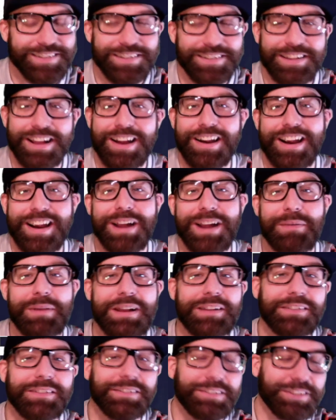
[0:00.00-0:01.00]
right, I'm
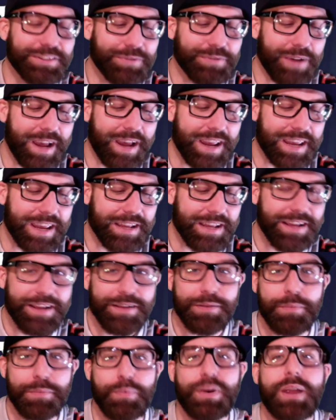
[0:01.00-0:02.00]
getting a little swaggy.
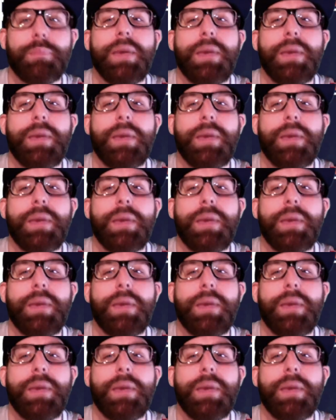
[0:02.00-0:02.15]
Bring it